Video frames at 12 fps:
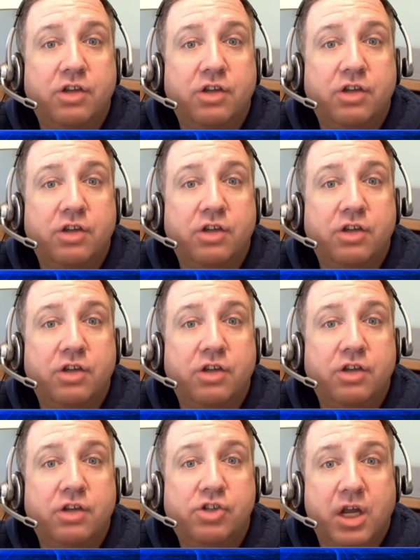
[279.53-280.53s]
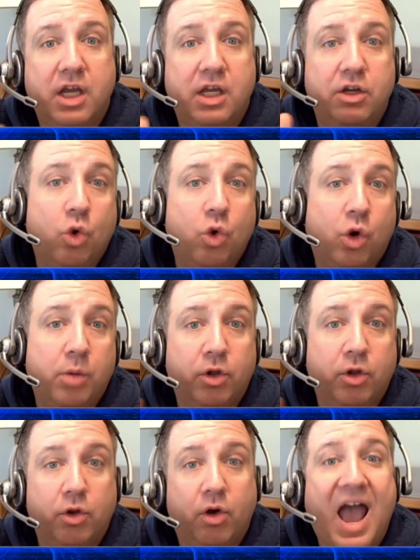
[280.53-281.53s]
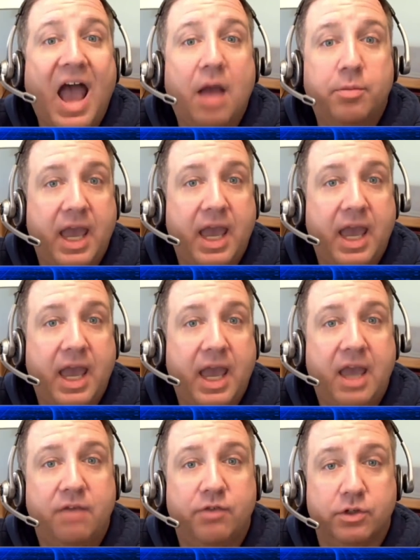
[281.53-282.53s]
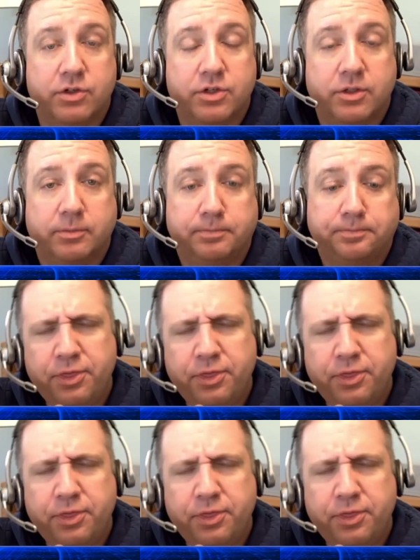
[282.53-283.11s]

you can then gauge any normal or abnormal behaviors.